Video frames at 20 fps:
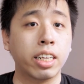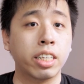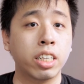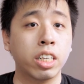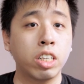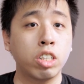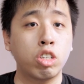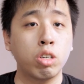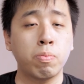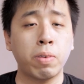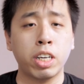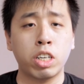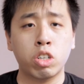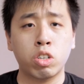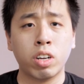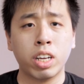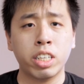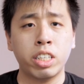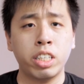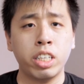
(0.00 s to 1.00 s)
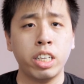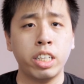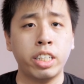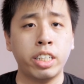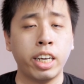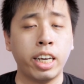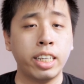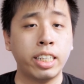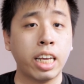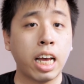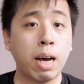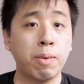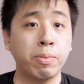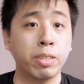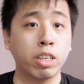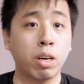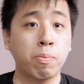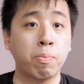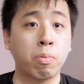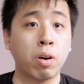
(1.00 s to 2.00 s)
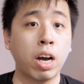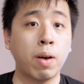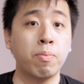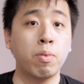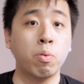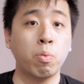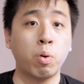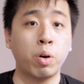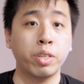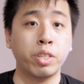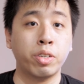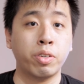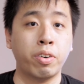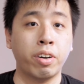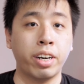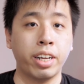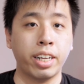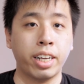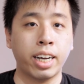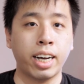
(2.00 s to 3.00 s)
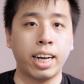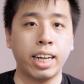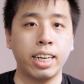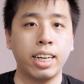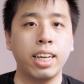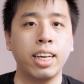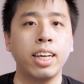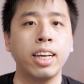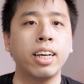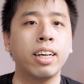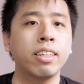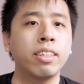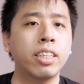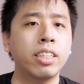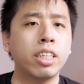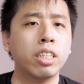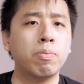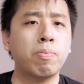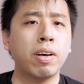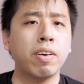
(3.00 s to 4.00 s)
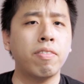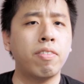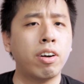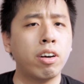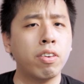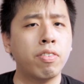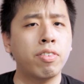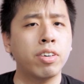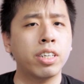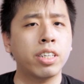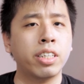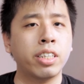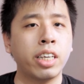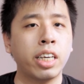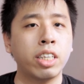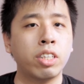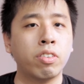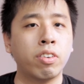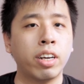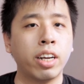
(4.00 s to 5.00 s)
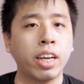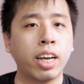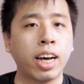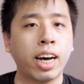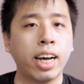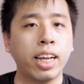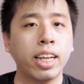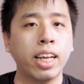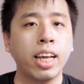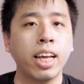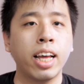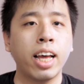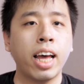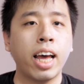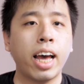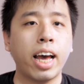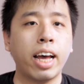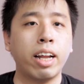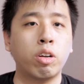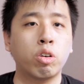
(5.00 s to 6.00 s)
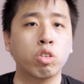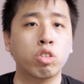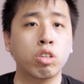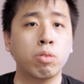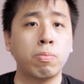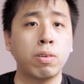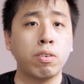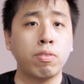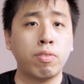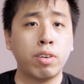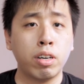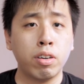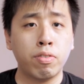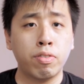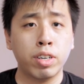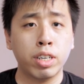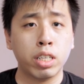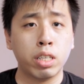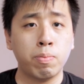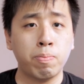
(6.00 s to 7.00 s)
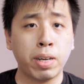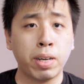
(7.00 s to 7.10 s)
turn to my trusty Chase Amazon Prime Rewards credit card. This is my very first Chase credit card and also my very first